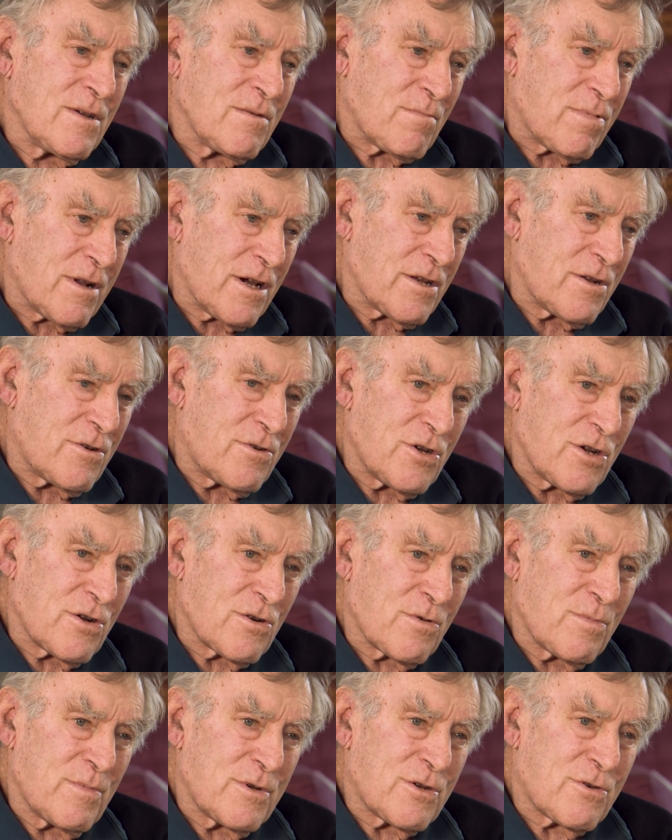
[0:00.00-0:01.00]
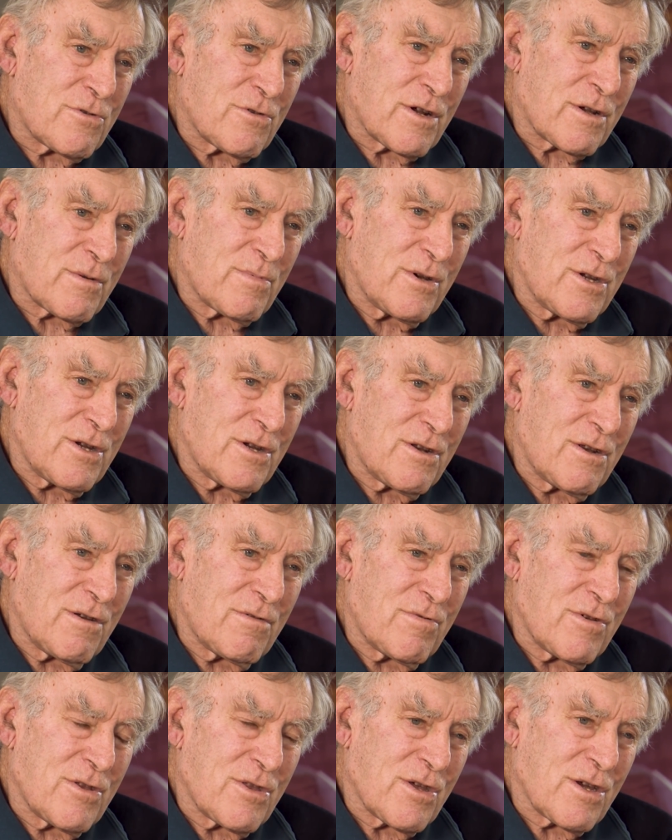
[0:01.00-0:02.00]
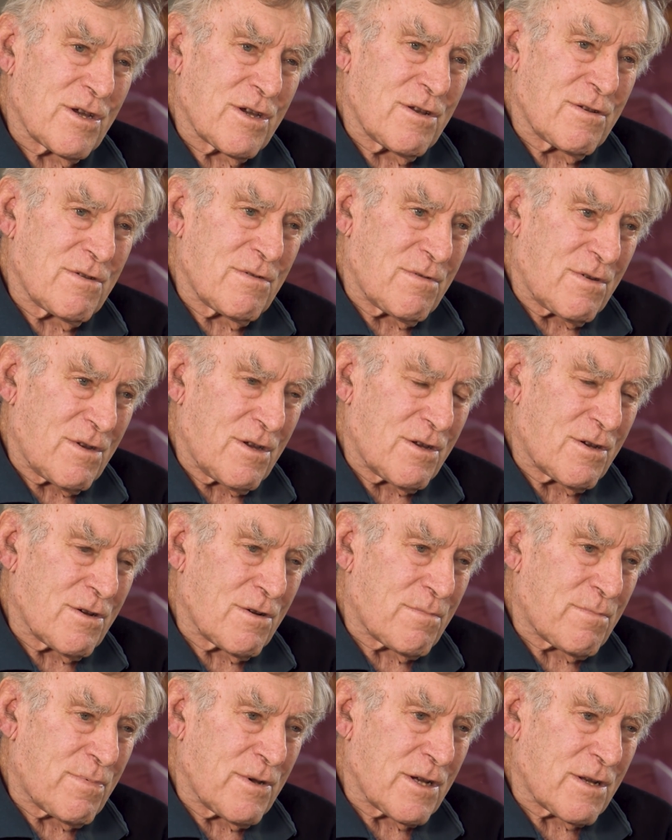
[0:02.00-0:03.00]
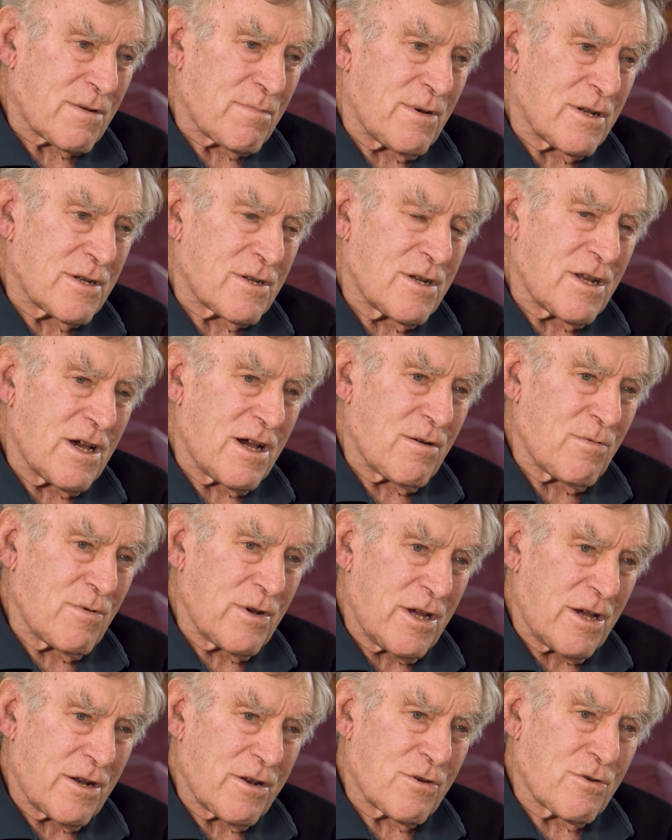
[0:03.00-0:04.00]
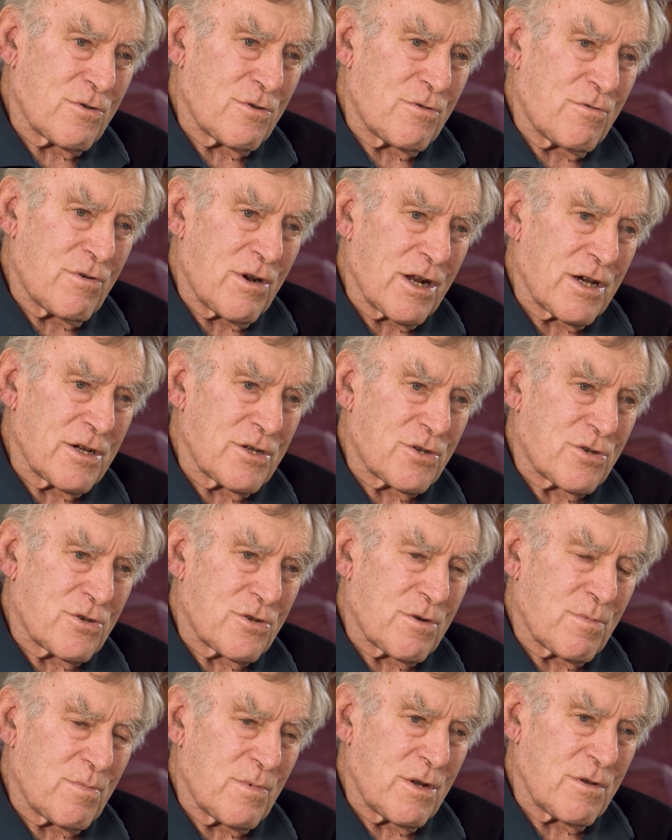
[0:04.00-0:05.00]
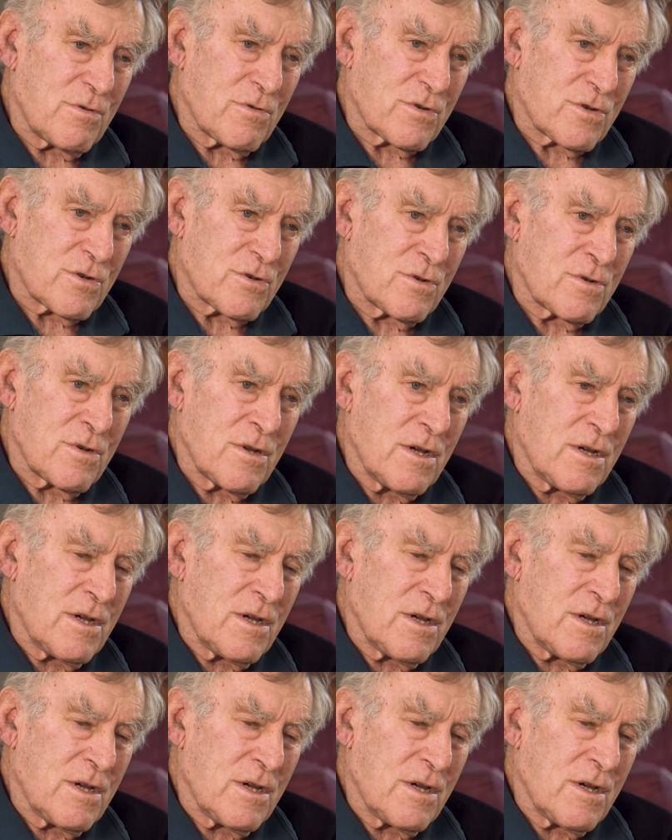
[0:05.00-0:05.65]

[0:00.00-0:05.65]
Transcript: played gentlemen's rugby and everything, and he got picked. But no, we had a good relationship and he was good.